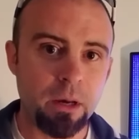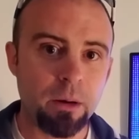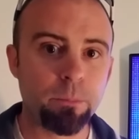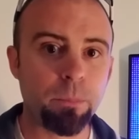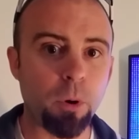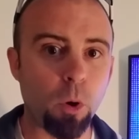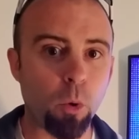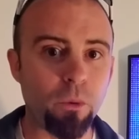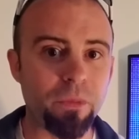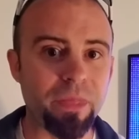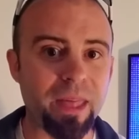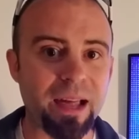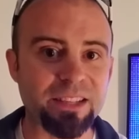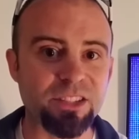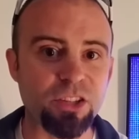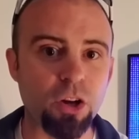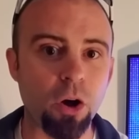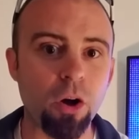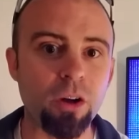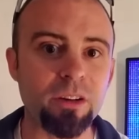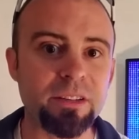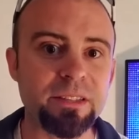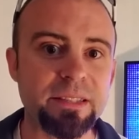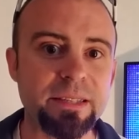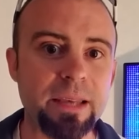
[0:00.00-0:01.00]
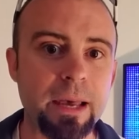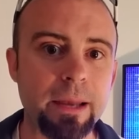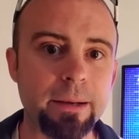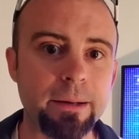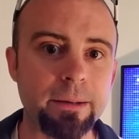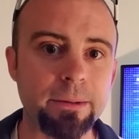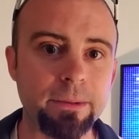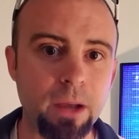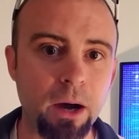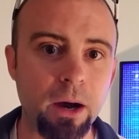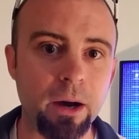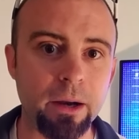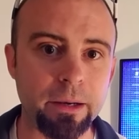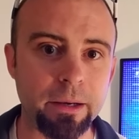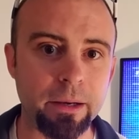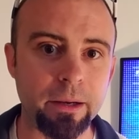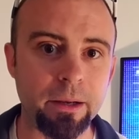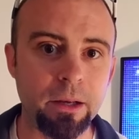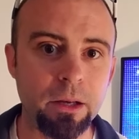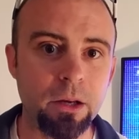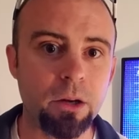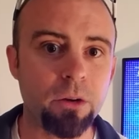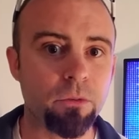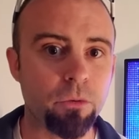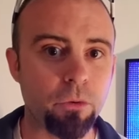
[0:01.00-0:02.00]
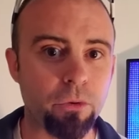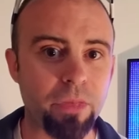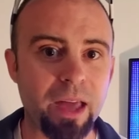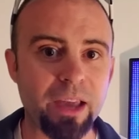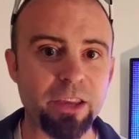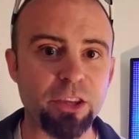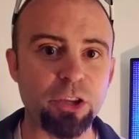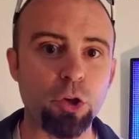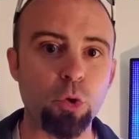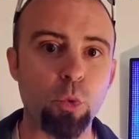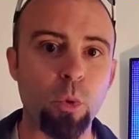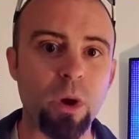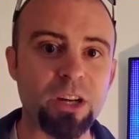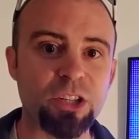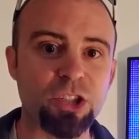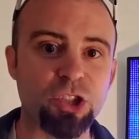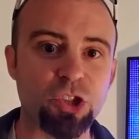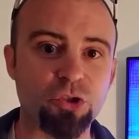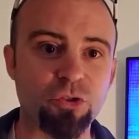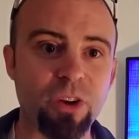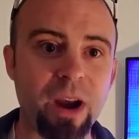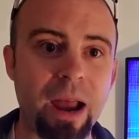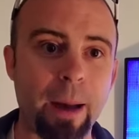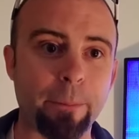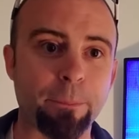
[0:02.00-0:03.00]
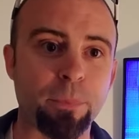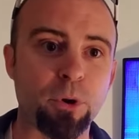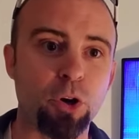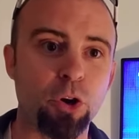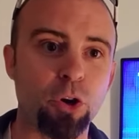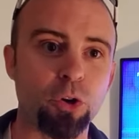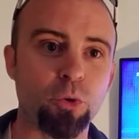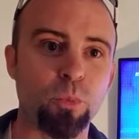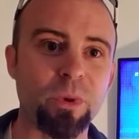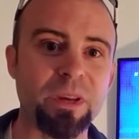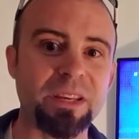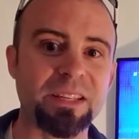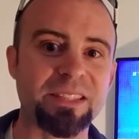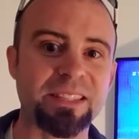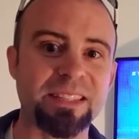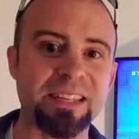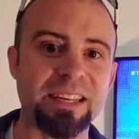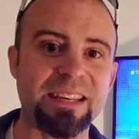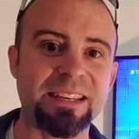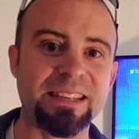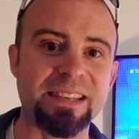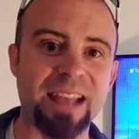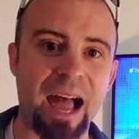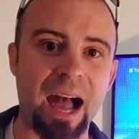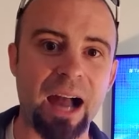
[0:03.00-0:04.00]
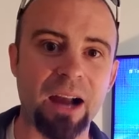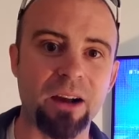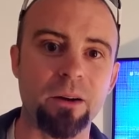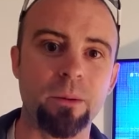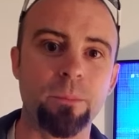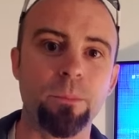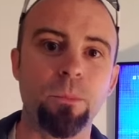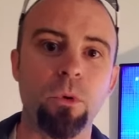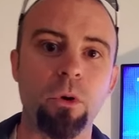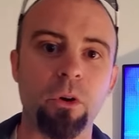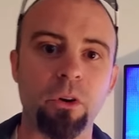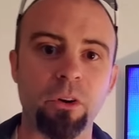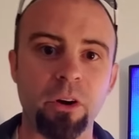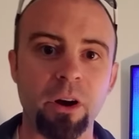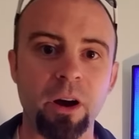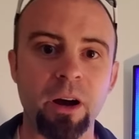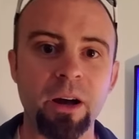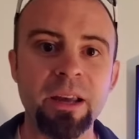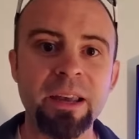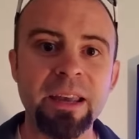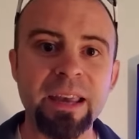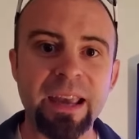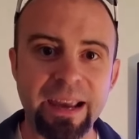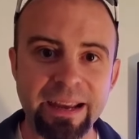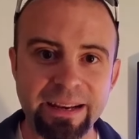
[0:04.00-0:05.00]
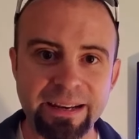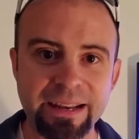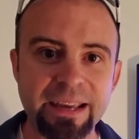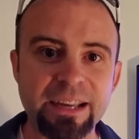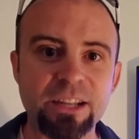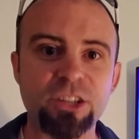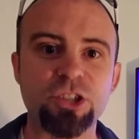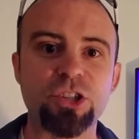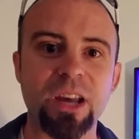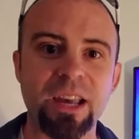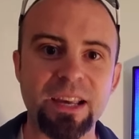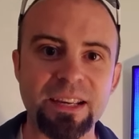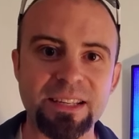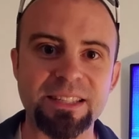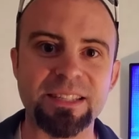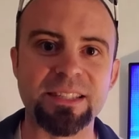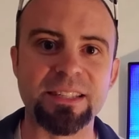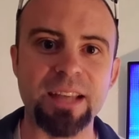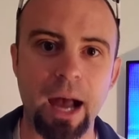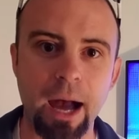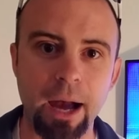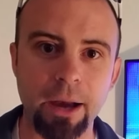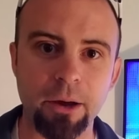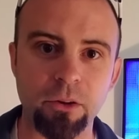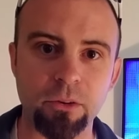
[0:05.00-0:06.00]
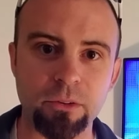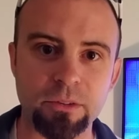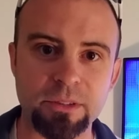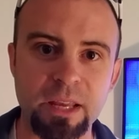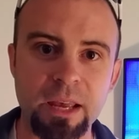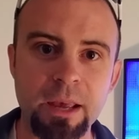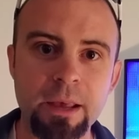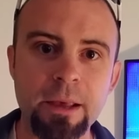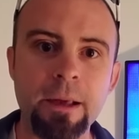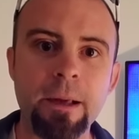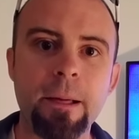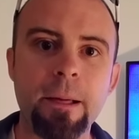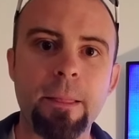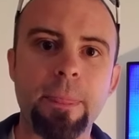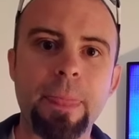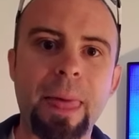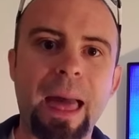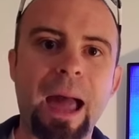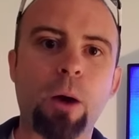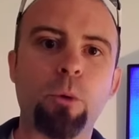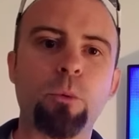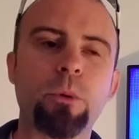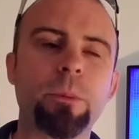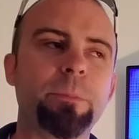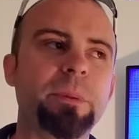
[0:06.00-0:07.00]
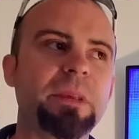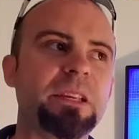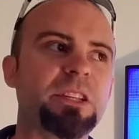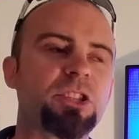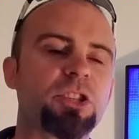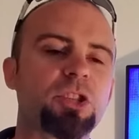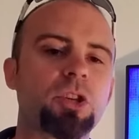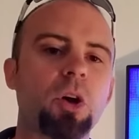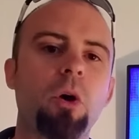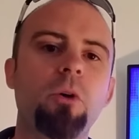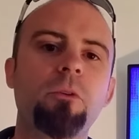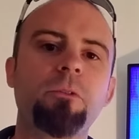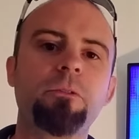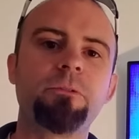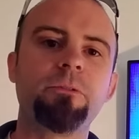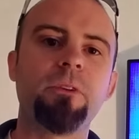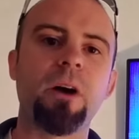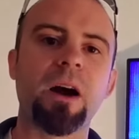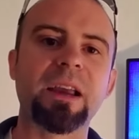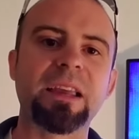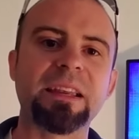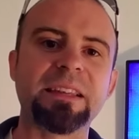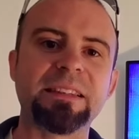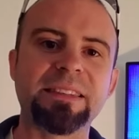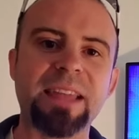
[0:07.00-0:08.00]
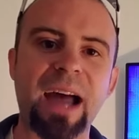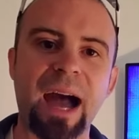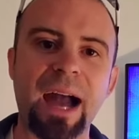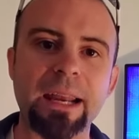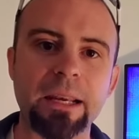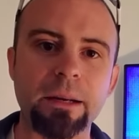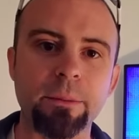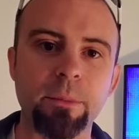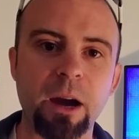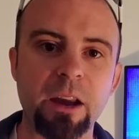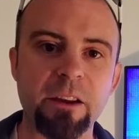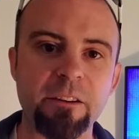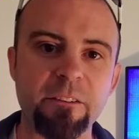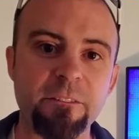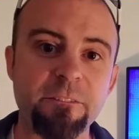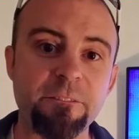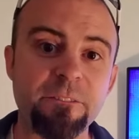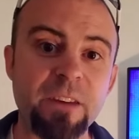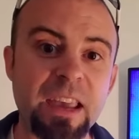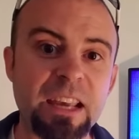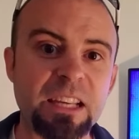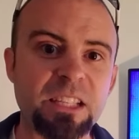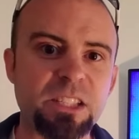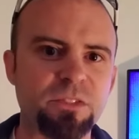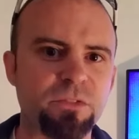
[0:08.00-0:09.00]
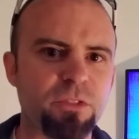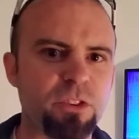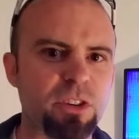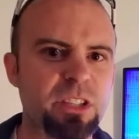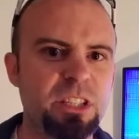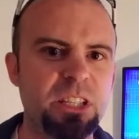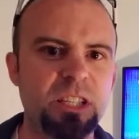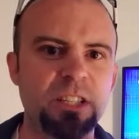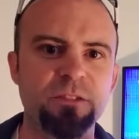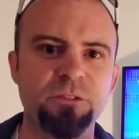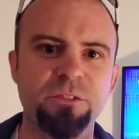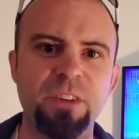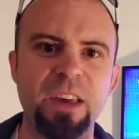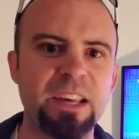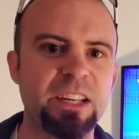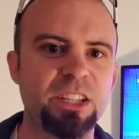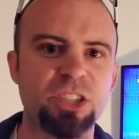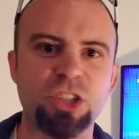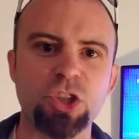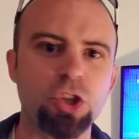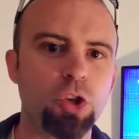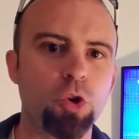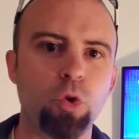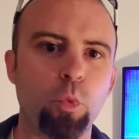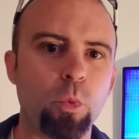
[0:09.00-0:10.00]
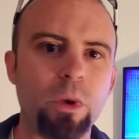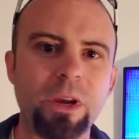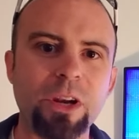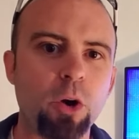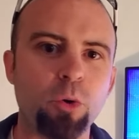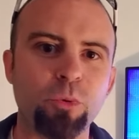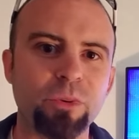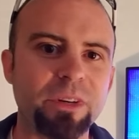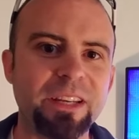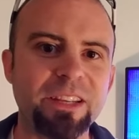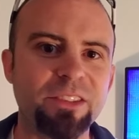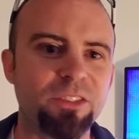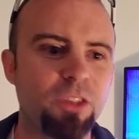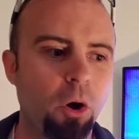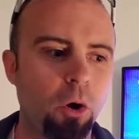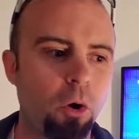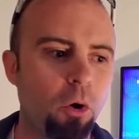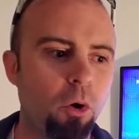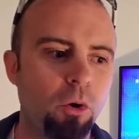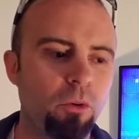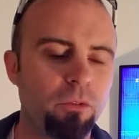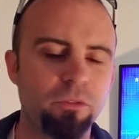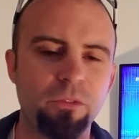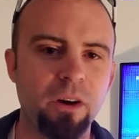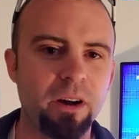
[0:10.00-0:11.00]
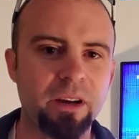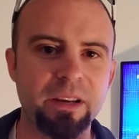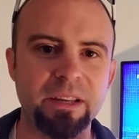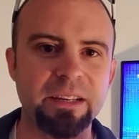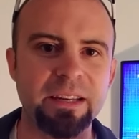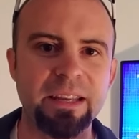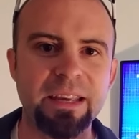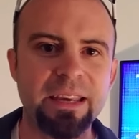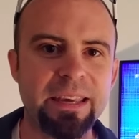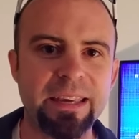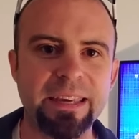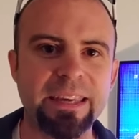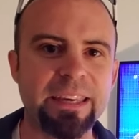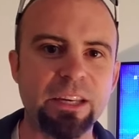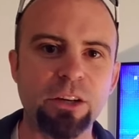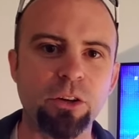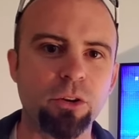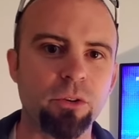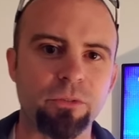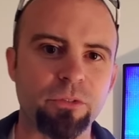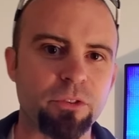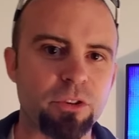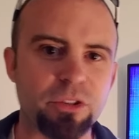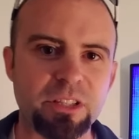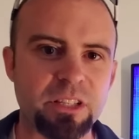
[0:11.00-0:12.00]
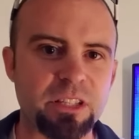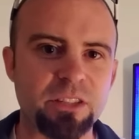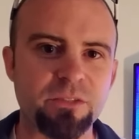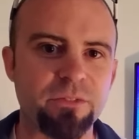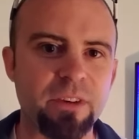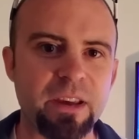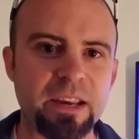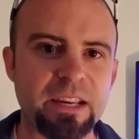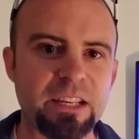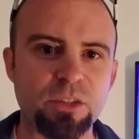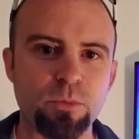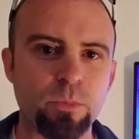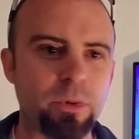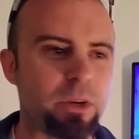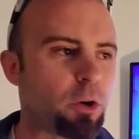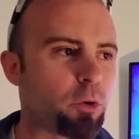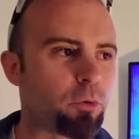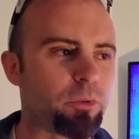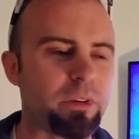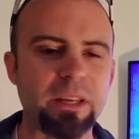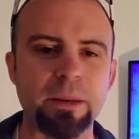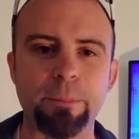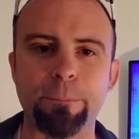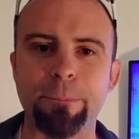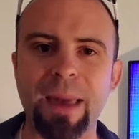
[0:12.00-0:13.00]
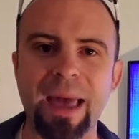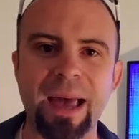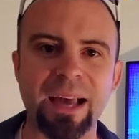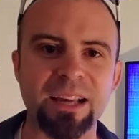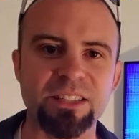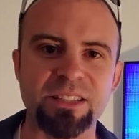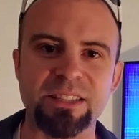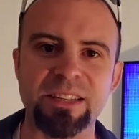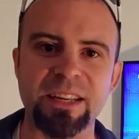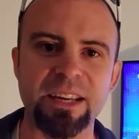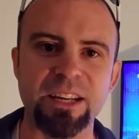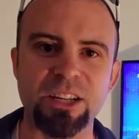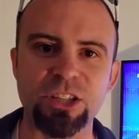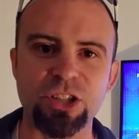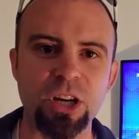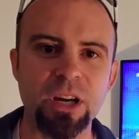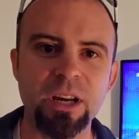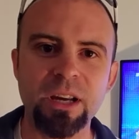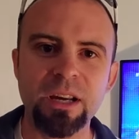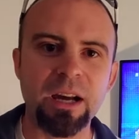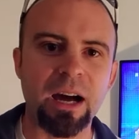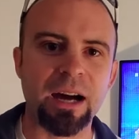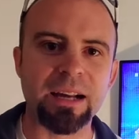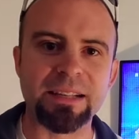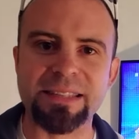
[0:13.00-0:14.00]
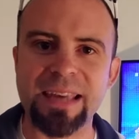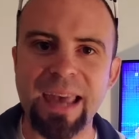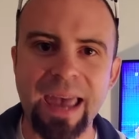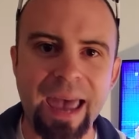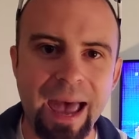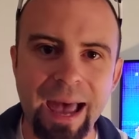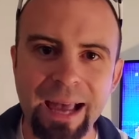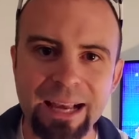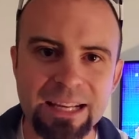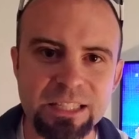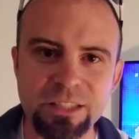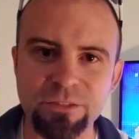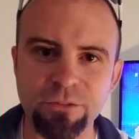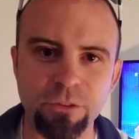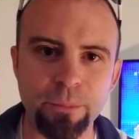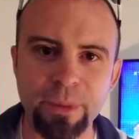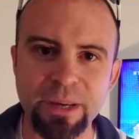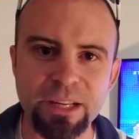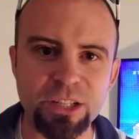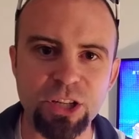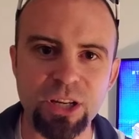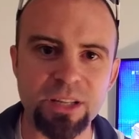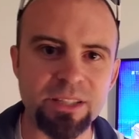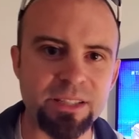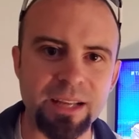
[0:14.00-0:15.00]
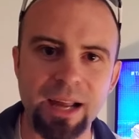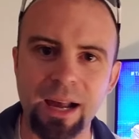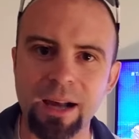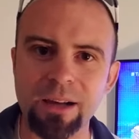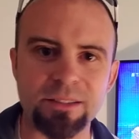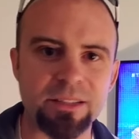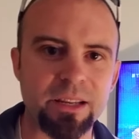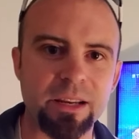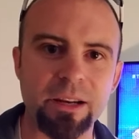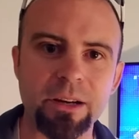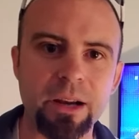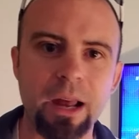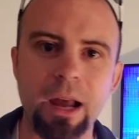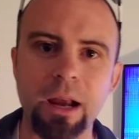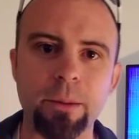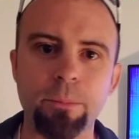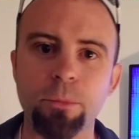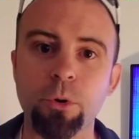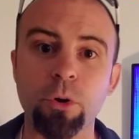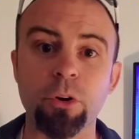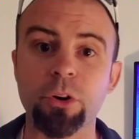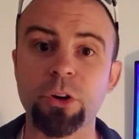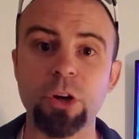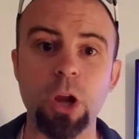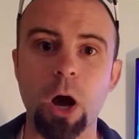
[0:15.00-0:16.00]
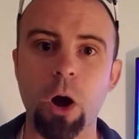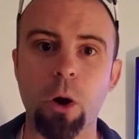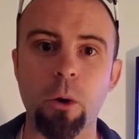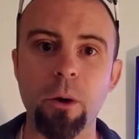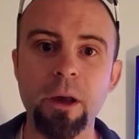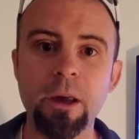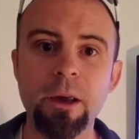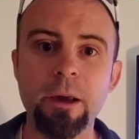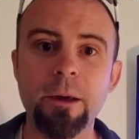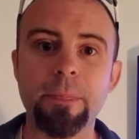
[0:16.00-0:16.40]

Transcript: But when that's all said and done, for that U.S. strap, could we see Nakamura and AJ Styles that would be so fucking dynamite. Face versus face, too. We don't need the whole fucking heel versus face. We don't need backstage attacks from AJ Styles on a Nakamura. No.